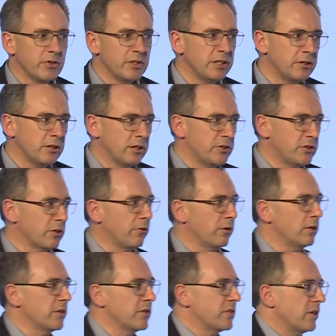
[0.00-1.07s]
a little
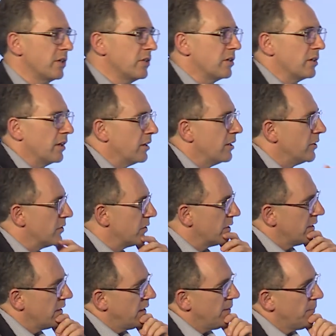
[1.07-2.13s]
historical aside to that is
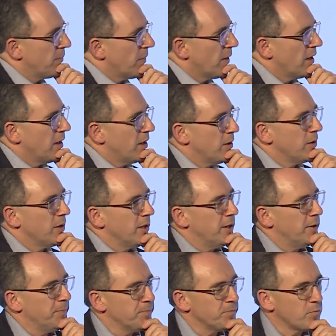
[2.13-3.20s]

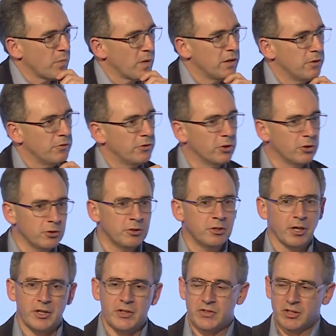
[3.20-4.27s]
the good
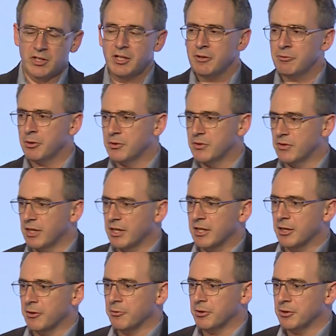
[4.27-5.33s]
guys, the heroes of that
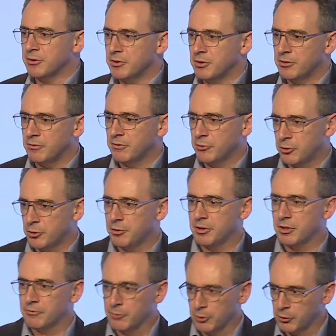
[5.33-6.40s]
era, Turing
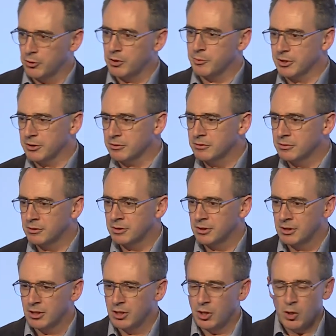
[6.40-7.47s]
and von Neumann,
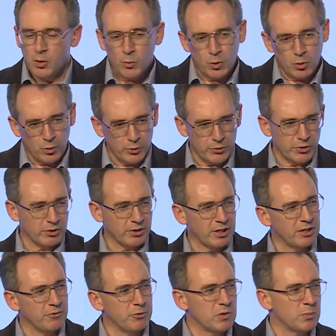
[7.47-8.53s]
were also kind
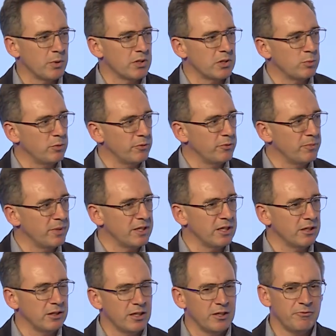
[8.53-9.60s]
of responsible for
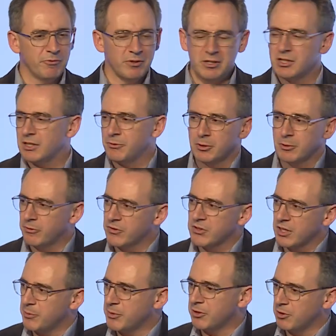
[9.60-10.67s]
making life really difficult for
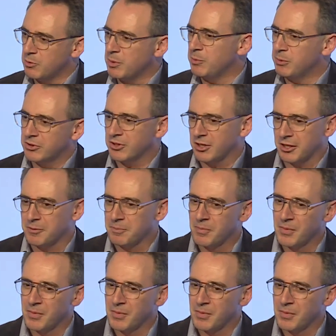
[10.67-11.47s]
cybersecurity people today,